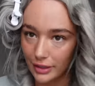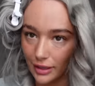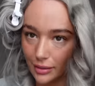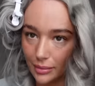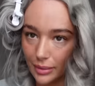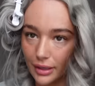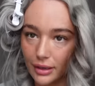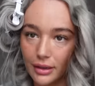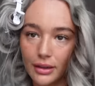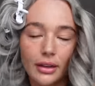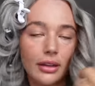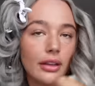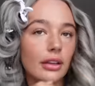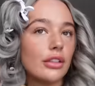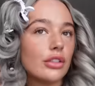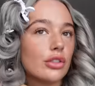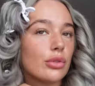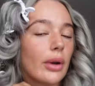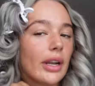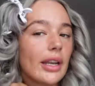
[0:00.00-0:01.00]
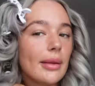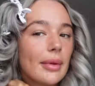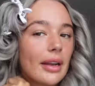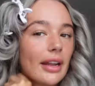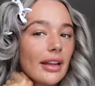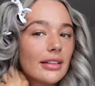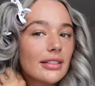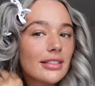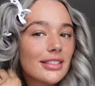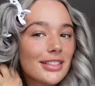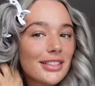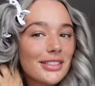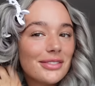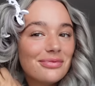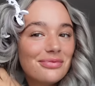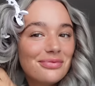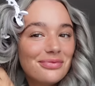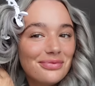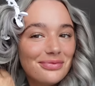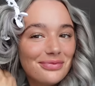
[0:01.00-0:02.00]
in that bit, 20 minutes
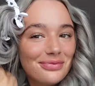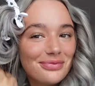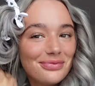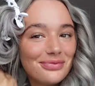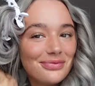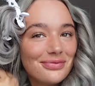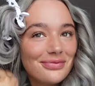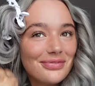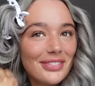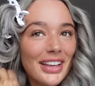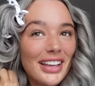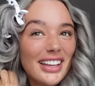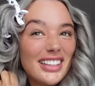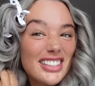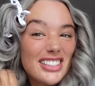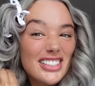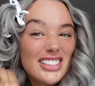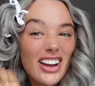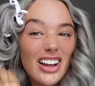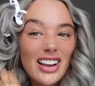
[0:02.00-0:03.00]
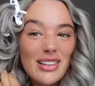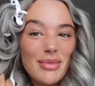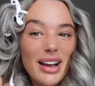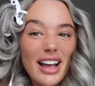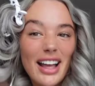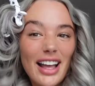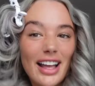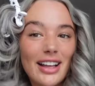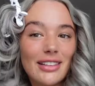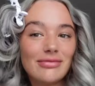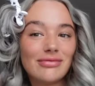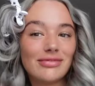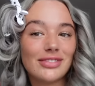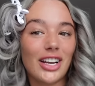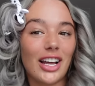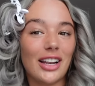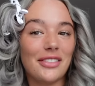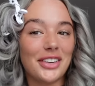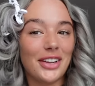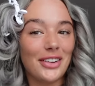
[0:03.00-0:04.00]
just curling my hair,
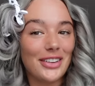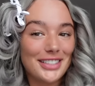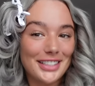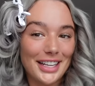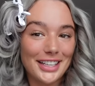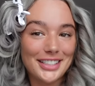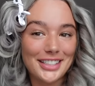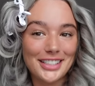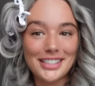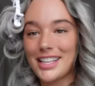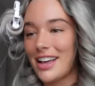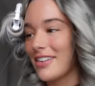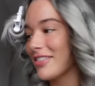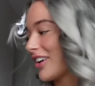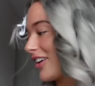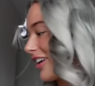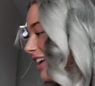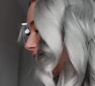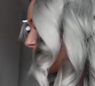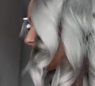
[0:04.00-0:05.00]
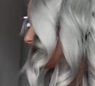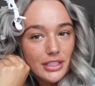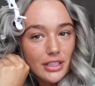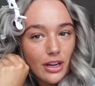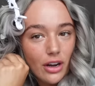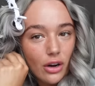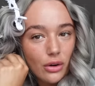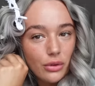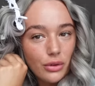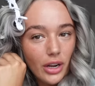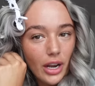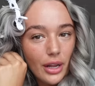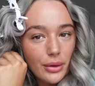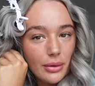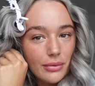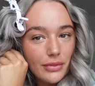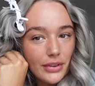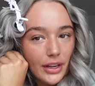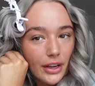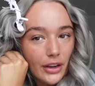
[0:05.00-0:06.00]
curling my extensions that I've got in. There's a whole glow
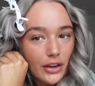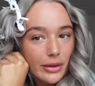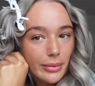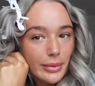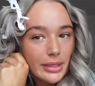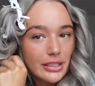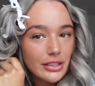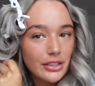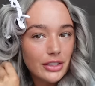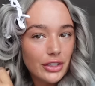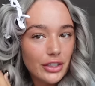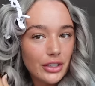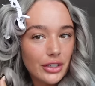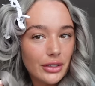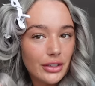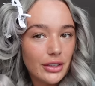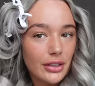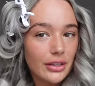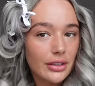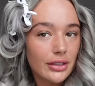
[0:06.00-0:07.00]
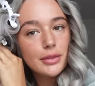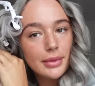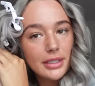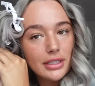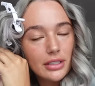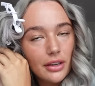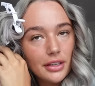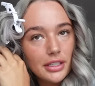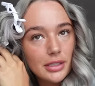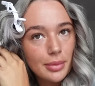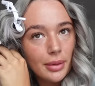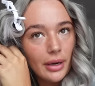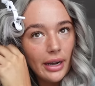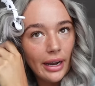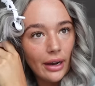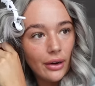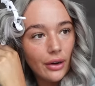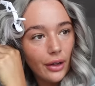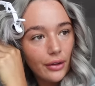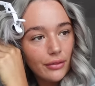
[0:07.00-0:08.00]
up video coming soon, which I'm excited to put
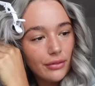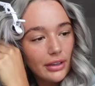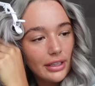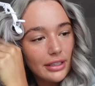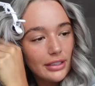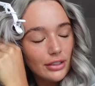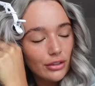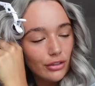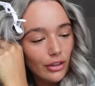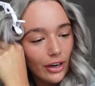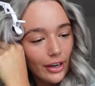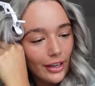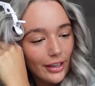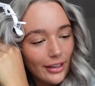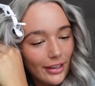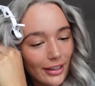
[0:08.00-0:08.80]
out. Hopefully it's all right.